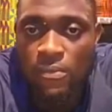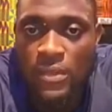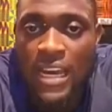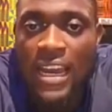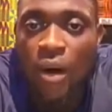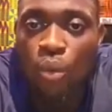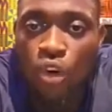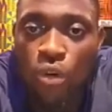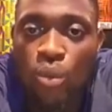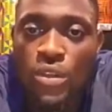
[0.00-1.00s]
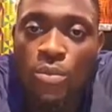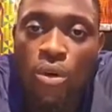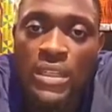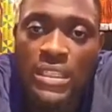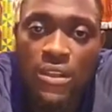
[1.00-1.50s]
That award was
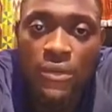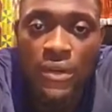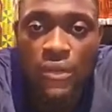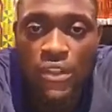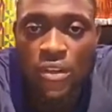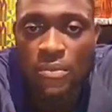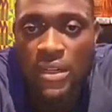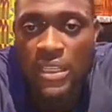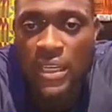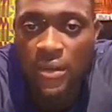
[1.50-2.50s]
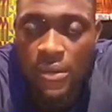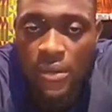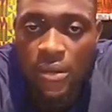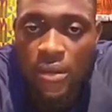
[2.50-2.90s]
more deserving for somebody else.